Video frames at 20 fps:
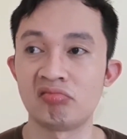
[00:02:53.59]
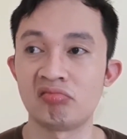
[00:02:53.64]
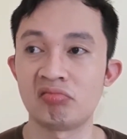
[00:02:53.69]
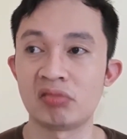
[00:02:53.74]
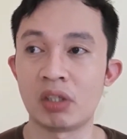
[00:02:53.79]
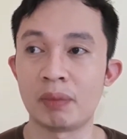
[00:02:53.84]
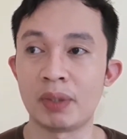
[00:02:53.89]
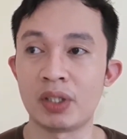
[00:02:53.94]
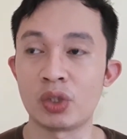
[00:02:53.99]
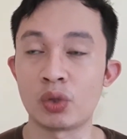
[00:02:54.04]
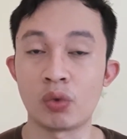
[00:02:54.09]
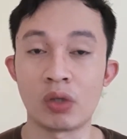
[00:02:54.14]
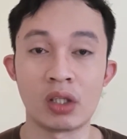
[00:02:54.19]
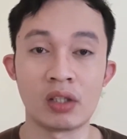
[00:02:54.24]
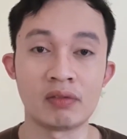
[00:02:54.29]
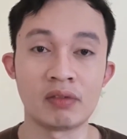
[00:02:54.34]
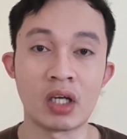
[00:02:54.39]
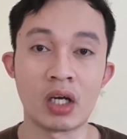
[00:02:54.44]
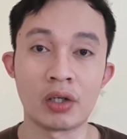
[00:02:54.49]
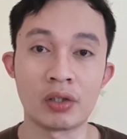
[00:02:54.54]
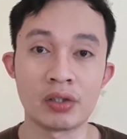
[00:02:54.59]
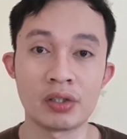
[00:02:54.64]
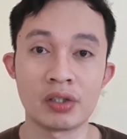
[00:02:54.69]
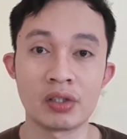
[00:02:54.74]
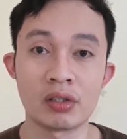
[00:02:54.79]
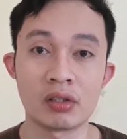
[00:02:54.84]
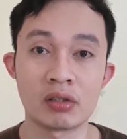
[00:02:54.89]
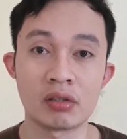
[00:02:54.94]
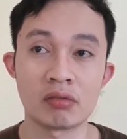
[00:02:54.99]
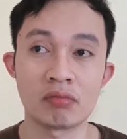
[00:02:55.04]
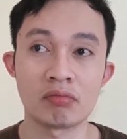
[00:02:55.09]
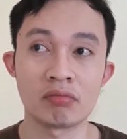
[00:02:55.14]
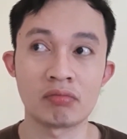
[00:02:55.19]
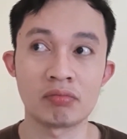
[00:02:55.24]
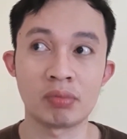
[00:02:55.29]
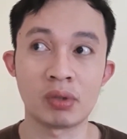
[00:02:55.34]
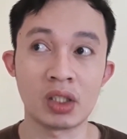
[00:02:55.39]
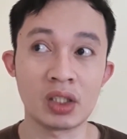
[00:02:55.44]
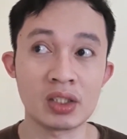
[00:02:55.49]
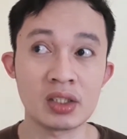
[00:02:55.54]
maybe 12 hours
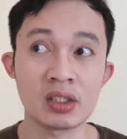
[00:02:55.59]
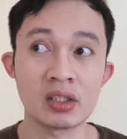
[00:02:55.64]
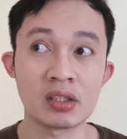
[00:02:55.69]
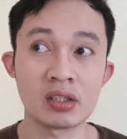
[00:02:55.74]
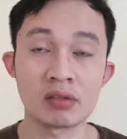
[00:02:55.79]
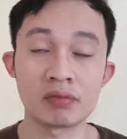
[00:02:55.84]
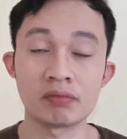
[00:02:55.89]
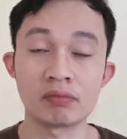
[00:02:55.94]
plus.